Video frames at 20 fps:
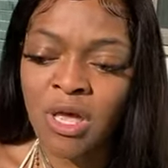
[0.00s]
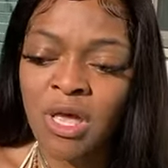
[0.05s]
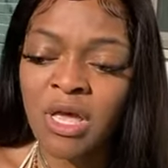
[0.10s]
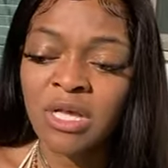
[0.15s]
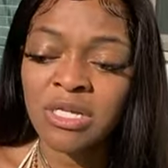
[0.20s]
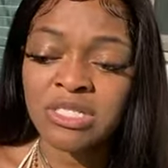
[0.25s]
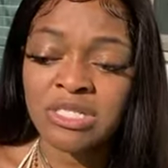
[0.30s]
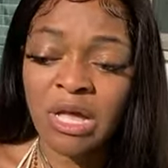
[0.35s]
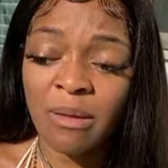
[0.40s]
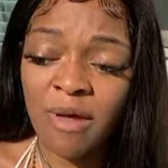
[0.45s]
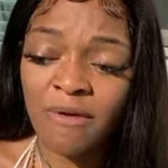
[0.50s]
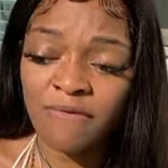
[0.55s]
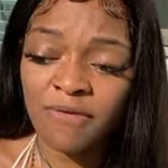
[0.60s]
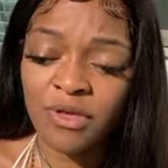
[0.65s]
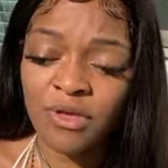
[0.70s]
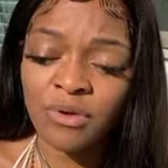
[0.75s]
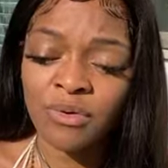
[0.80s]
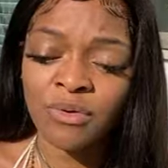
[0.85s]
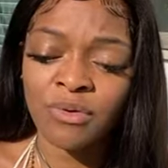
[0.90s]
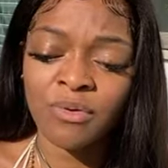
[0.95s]
Some of
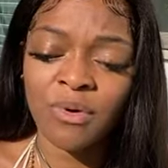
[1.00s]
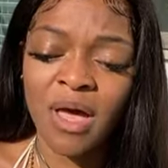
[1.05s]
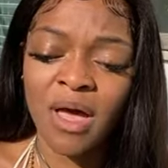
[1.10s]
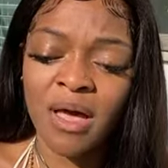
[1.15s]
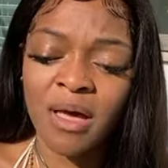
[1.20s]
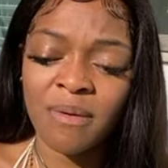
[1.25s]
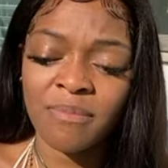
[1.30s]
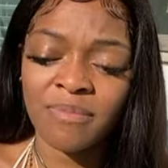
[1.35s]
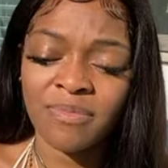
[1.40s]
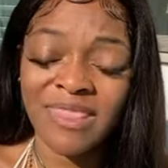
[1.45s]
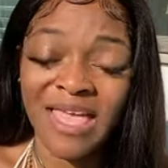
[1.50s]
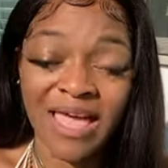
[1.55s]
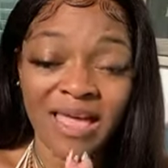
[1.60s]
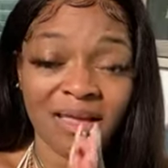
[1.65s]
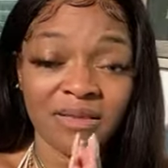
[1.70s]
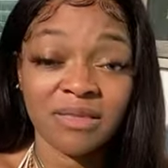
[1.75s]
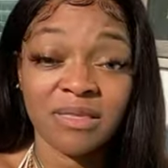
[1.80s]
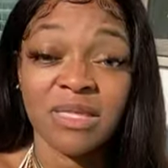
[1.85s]
you, that